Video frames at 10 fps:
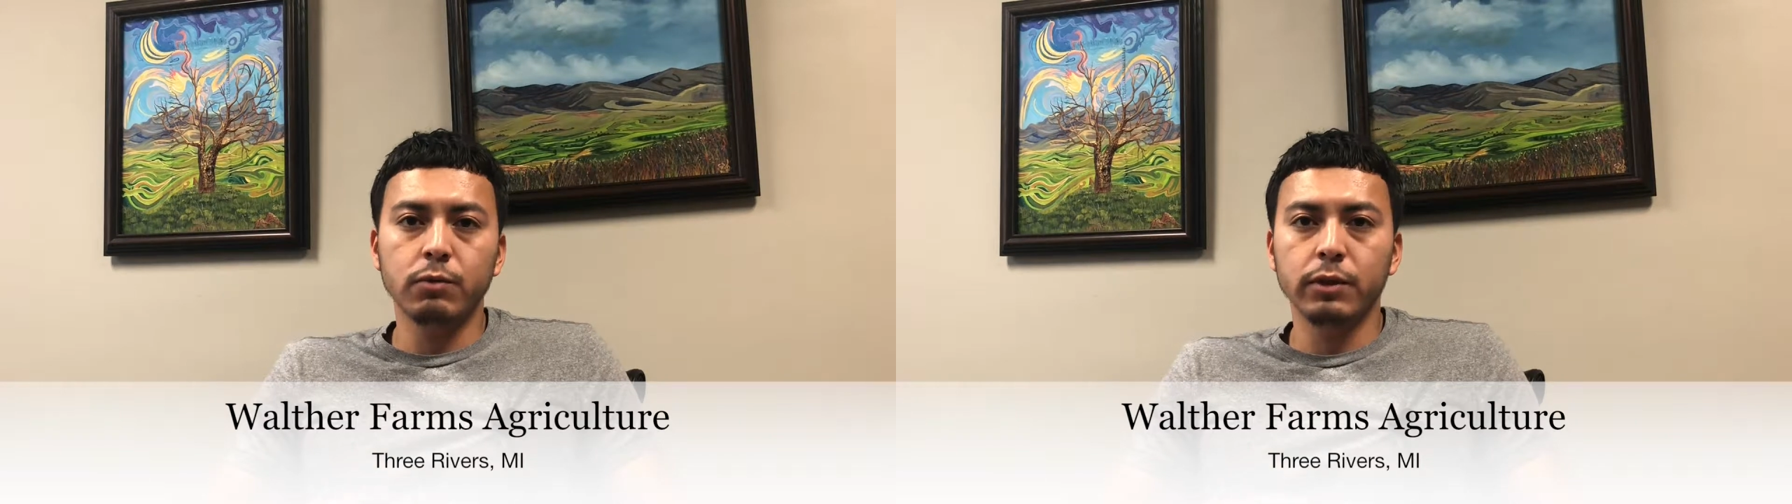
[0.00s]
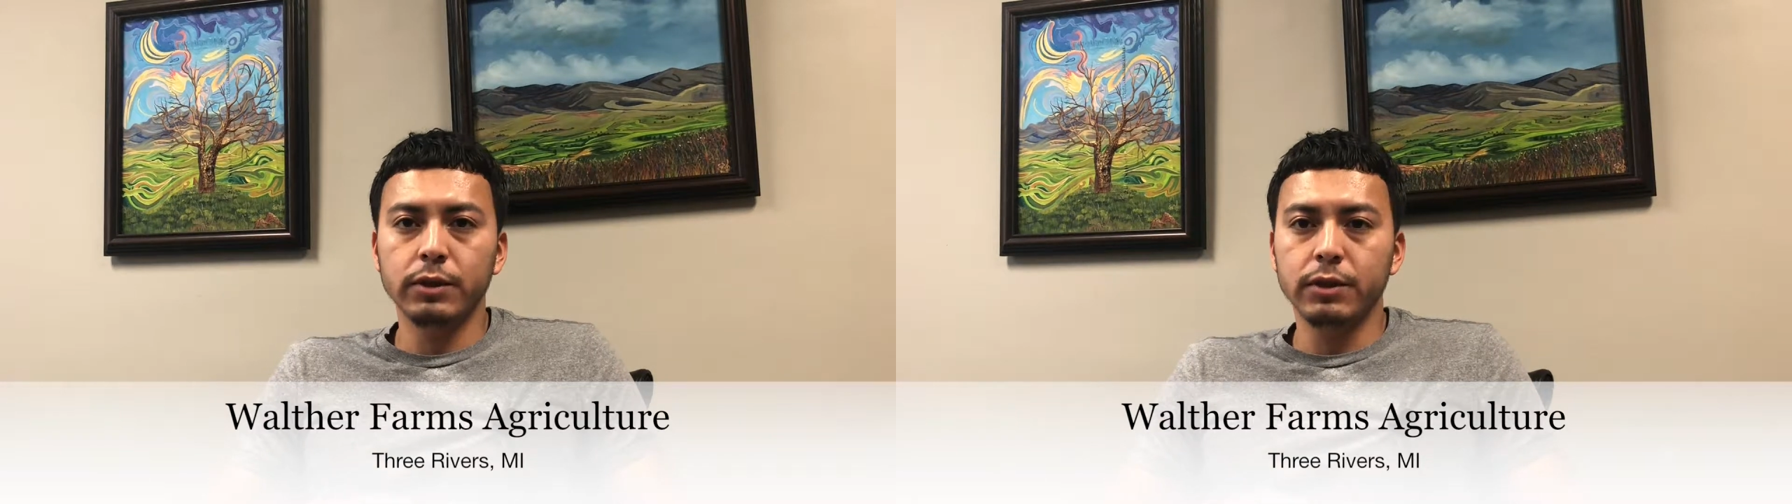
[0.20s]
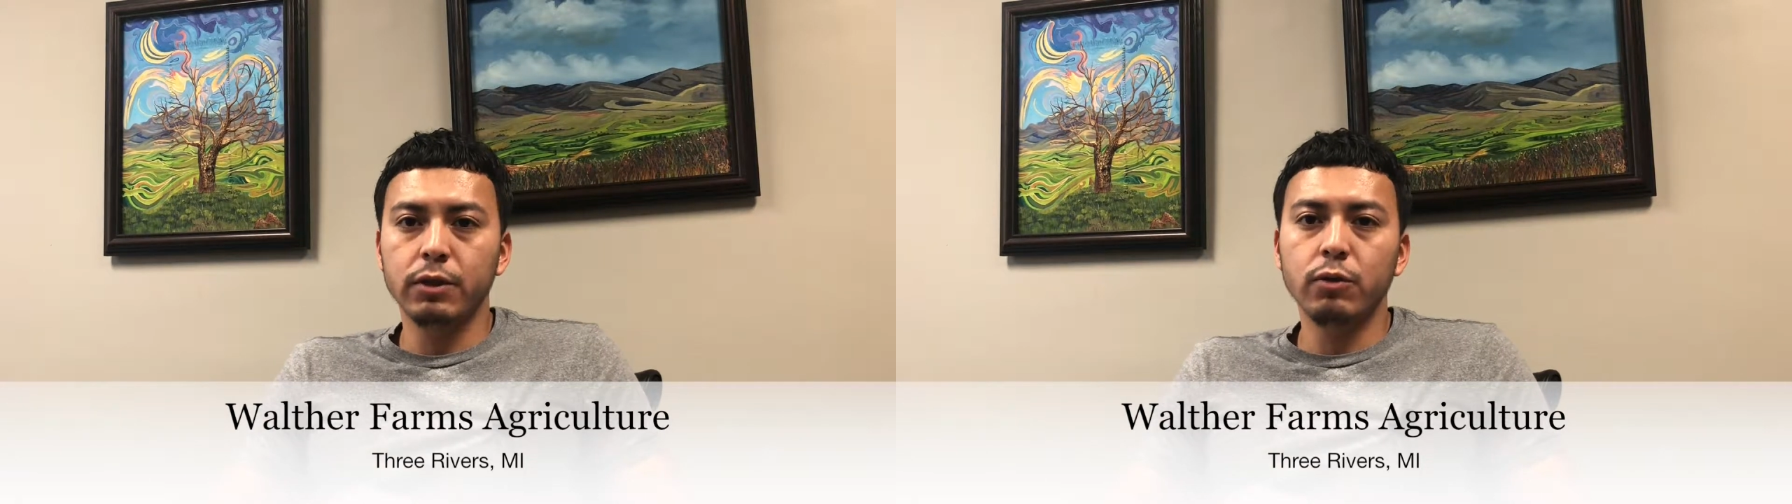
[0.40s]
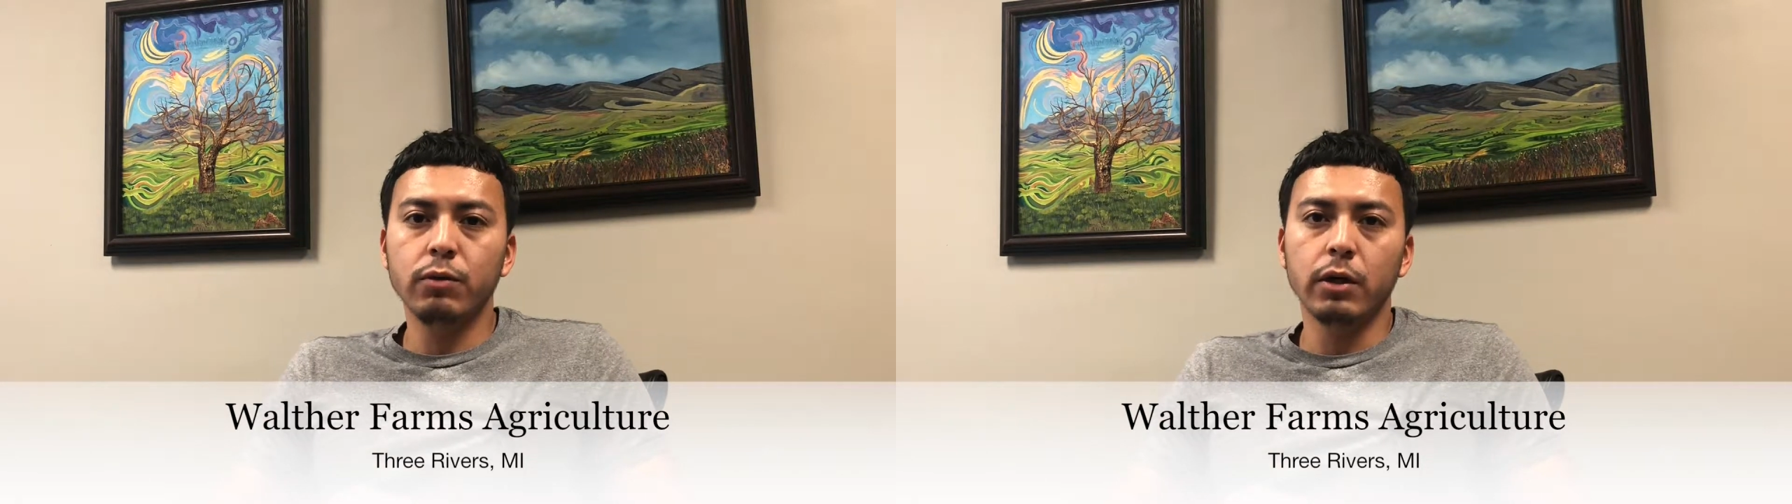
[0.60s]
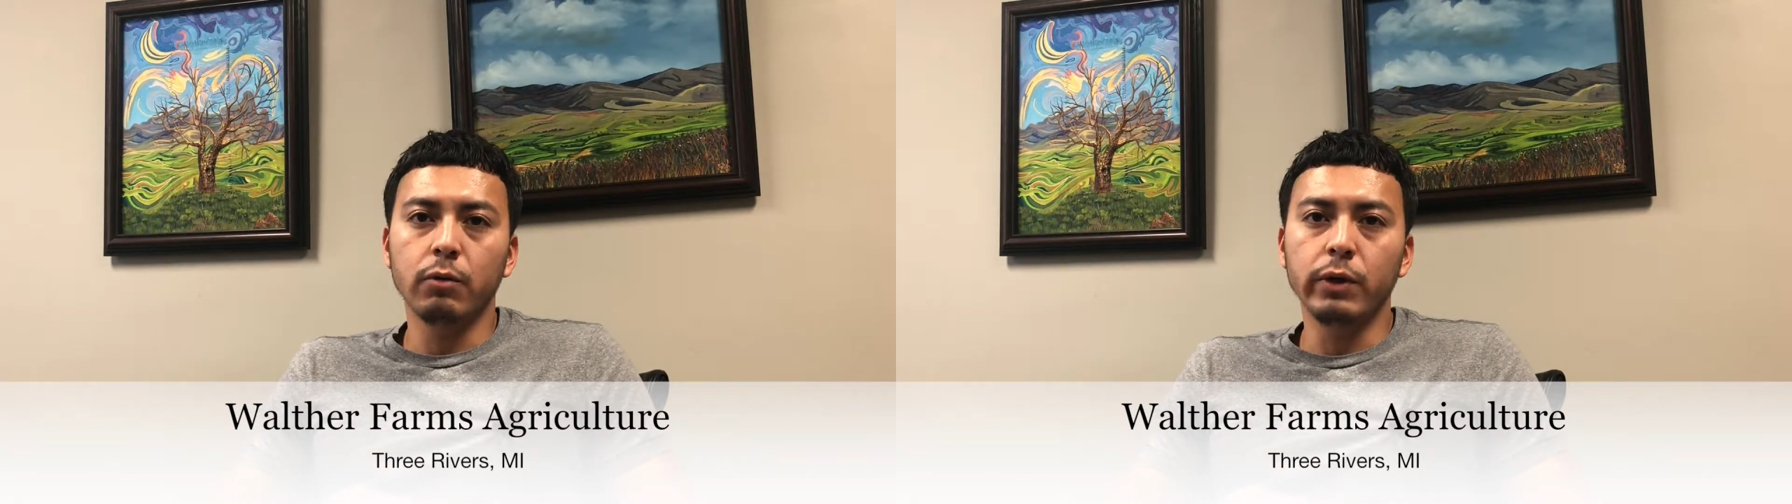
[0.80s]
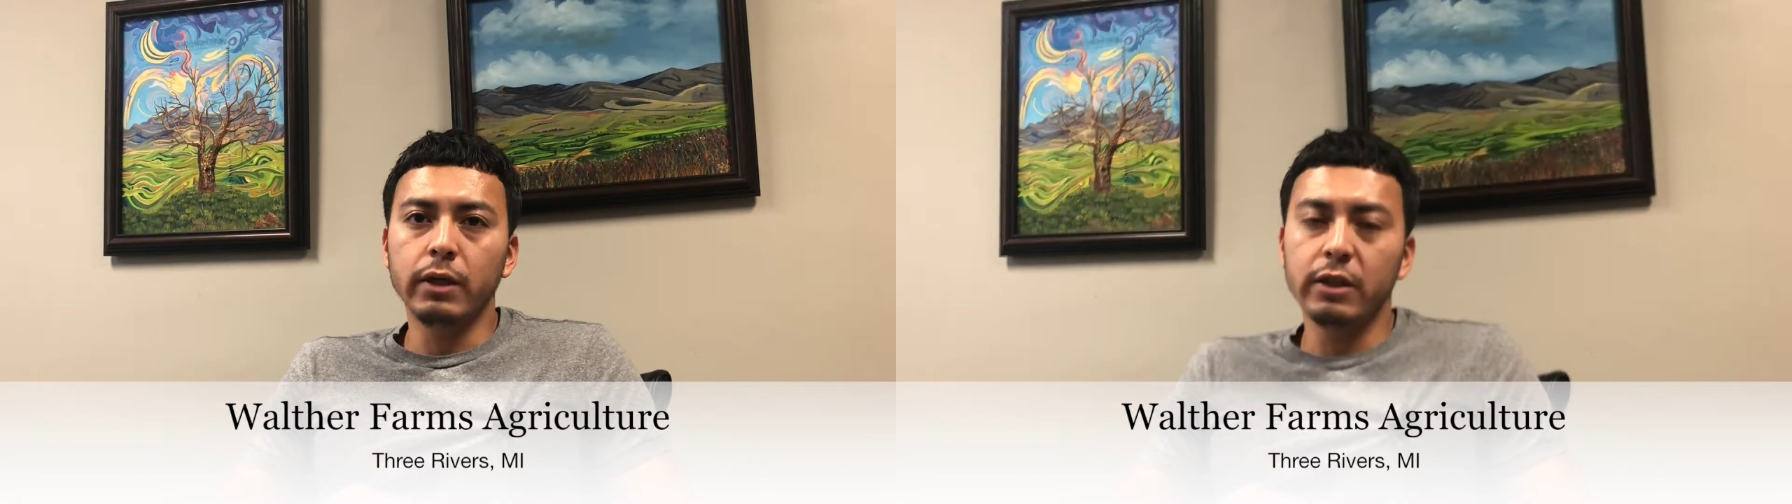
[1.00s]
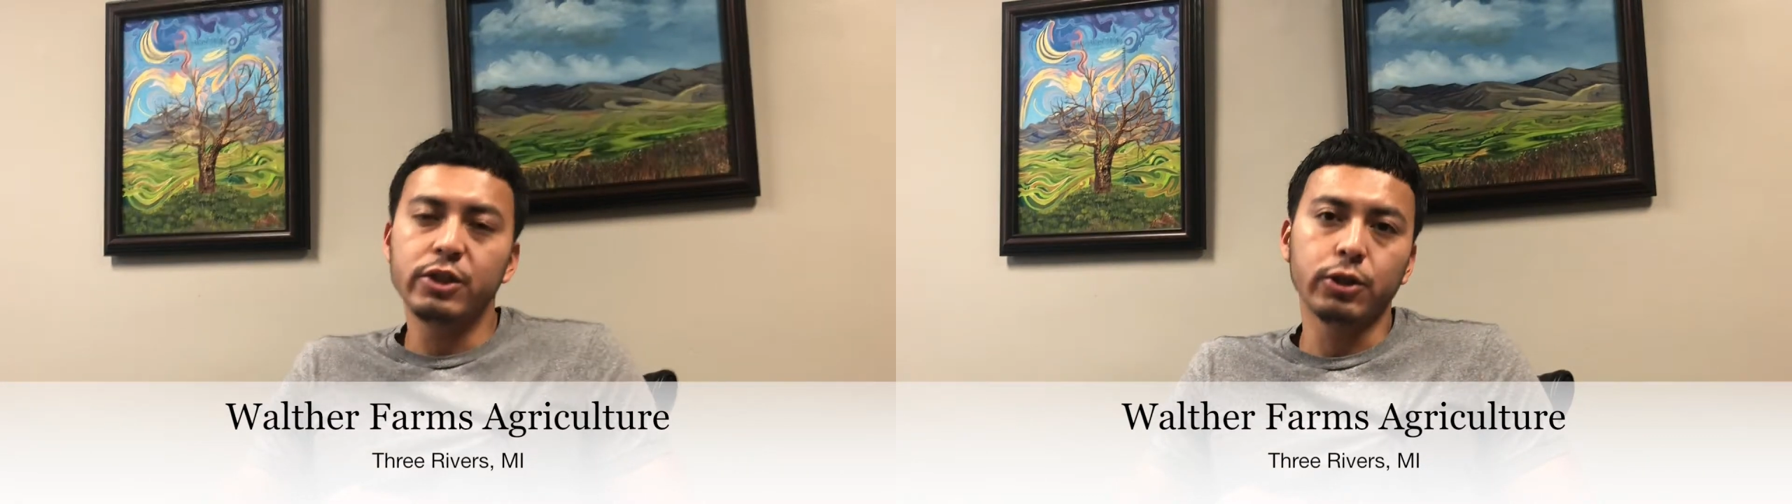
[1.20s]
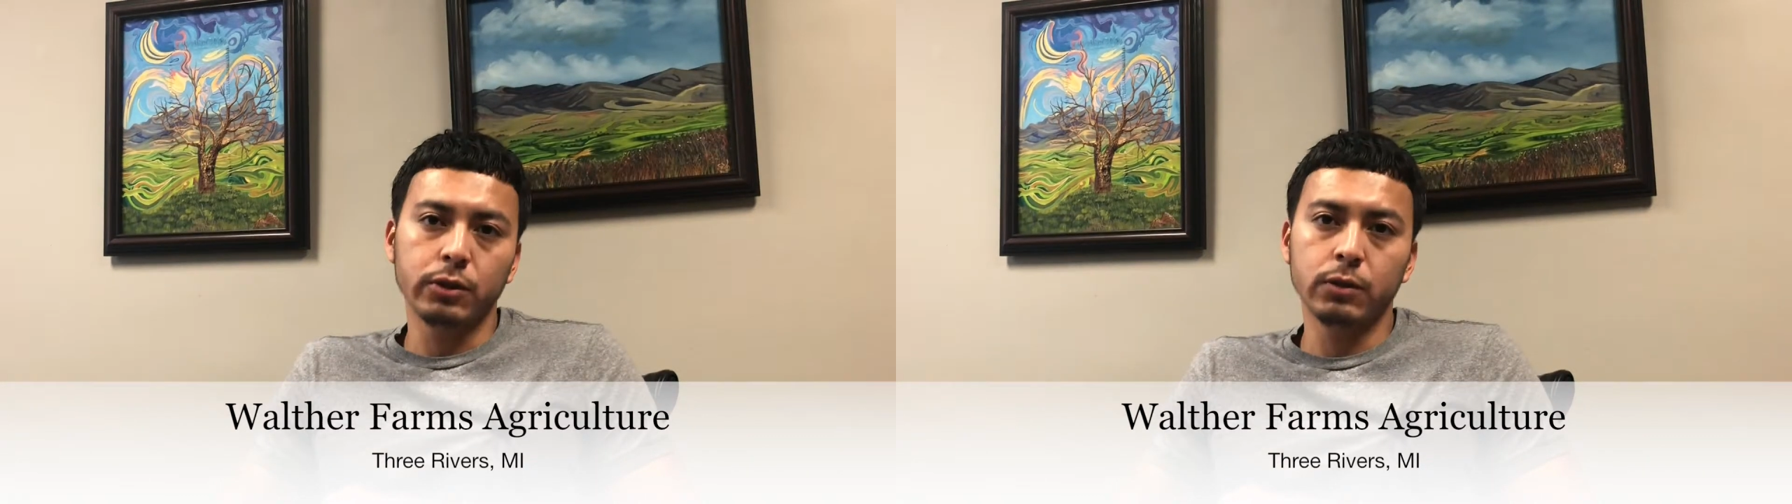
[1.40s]
were to do a weekly
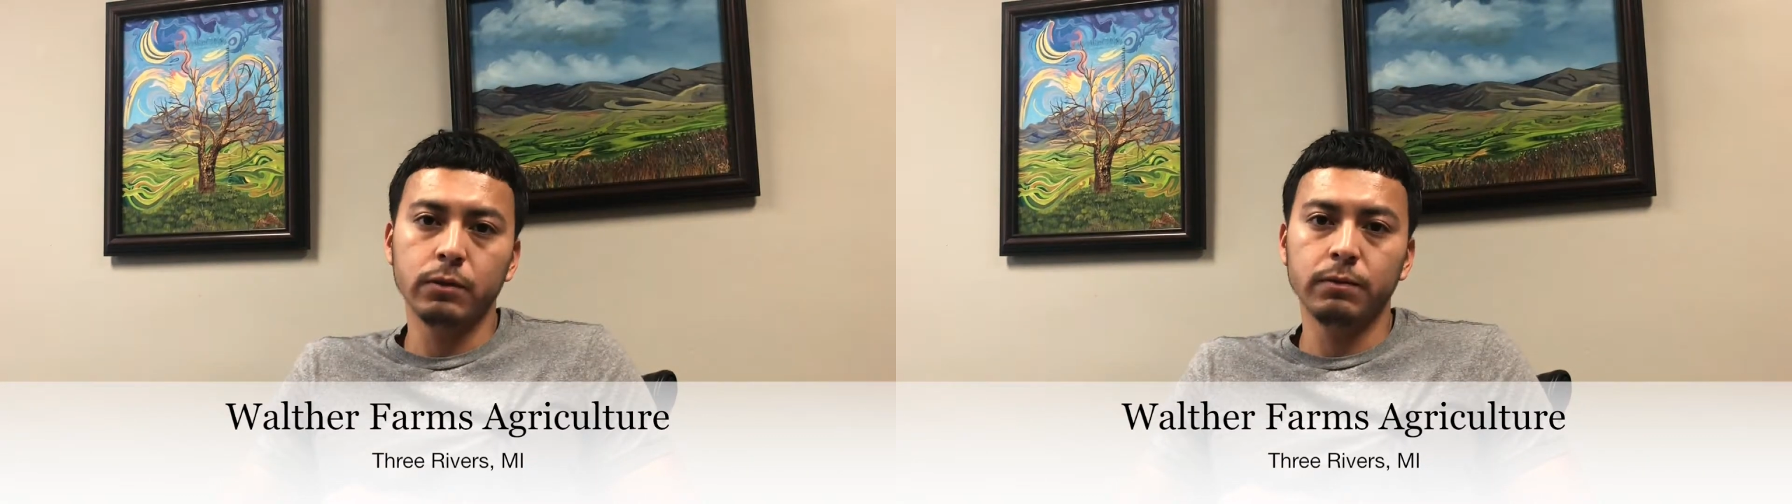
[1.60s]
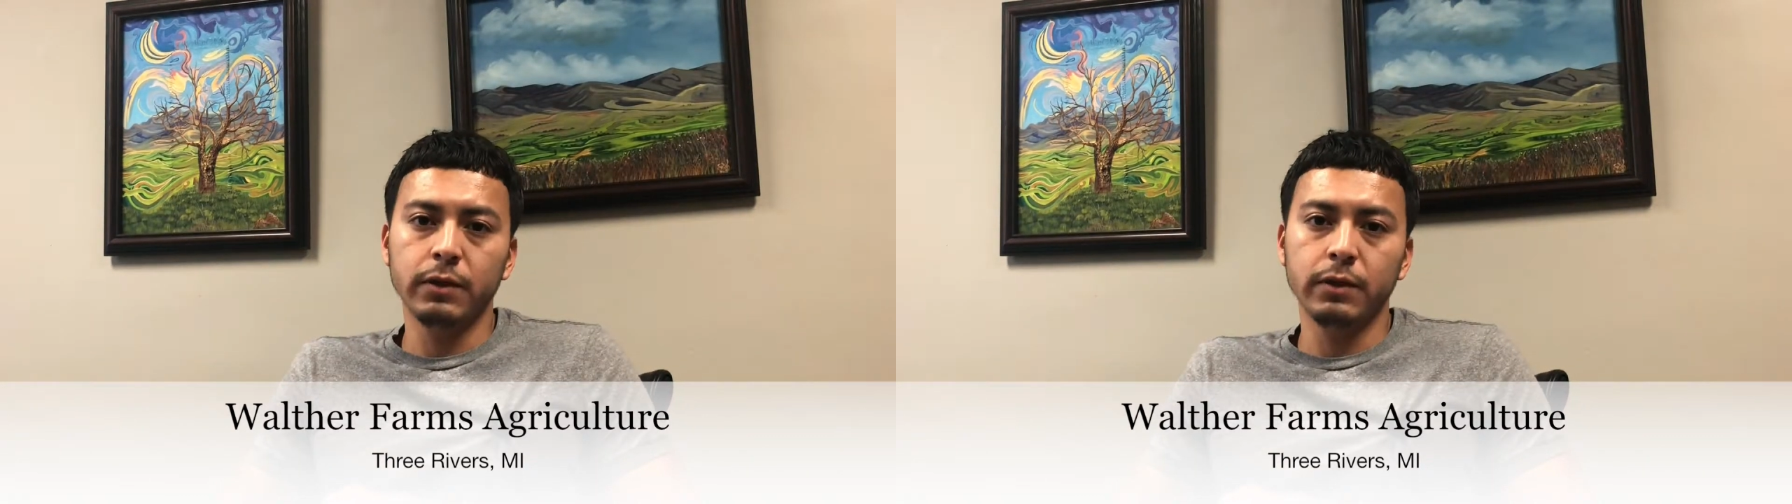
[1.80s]
journal